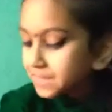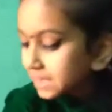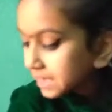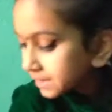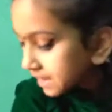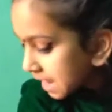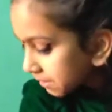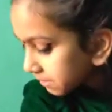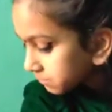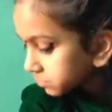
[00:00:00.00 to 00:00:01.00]
And
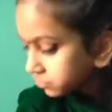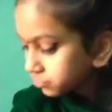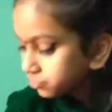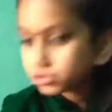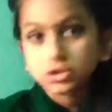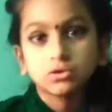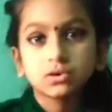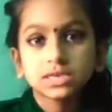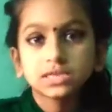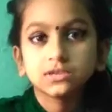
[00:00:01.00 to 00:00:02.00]
now I'm going to show
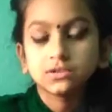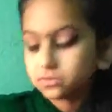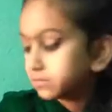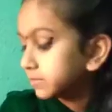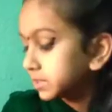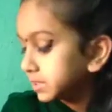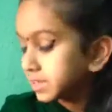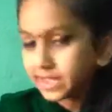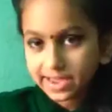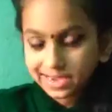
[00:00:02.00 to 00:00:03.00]
a
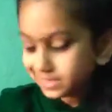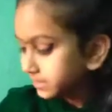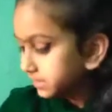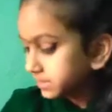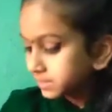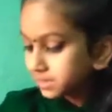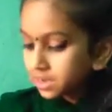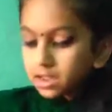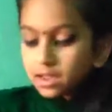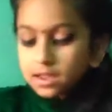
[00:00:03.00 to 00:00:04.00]
suitcase.
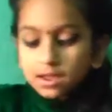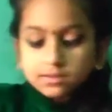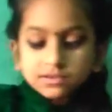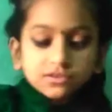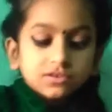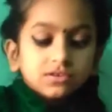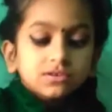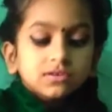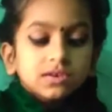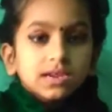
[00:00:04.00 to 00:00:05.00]
Here's the
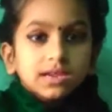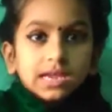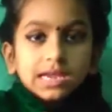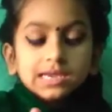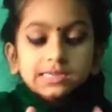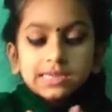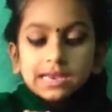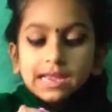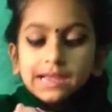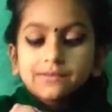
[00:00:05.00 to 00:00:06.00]
suitcase,
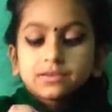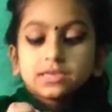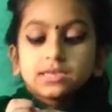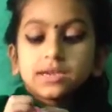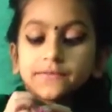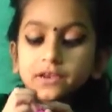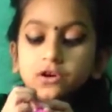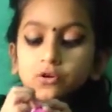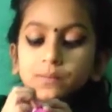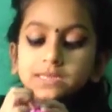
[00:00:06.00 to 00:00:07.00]
and I want to see if it
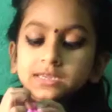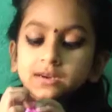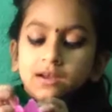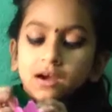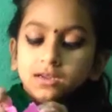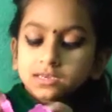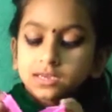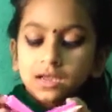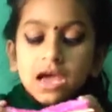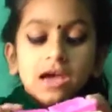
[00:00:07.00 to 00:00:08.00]
opens or not.
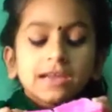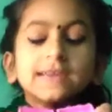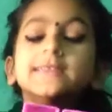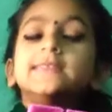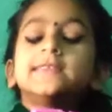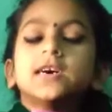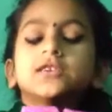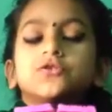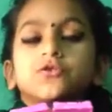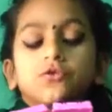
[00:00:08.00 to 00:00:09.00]
It
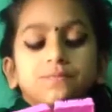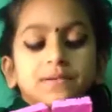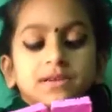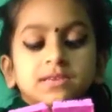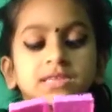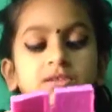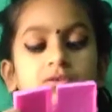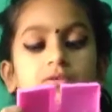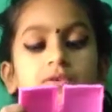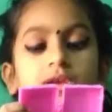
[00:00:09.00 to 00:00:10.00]
does open,
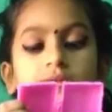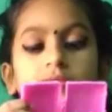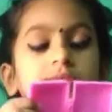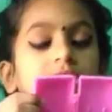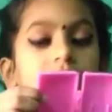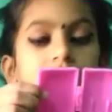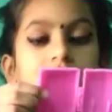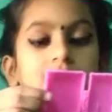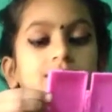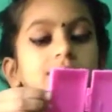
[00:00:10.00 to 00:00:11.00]
so here is how
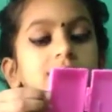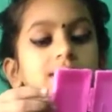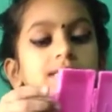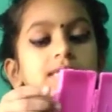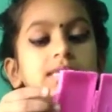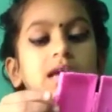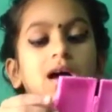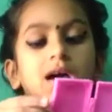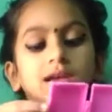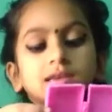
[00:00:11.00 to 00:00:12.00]
it looks
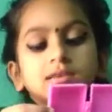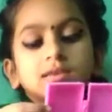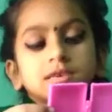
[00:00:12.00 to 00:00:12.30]
inside.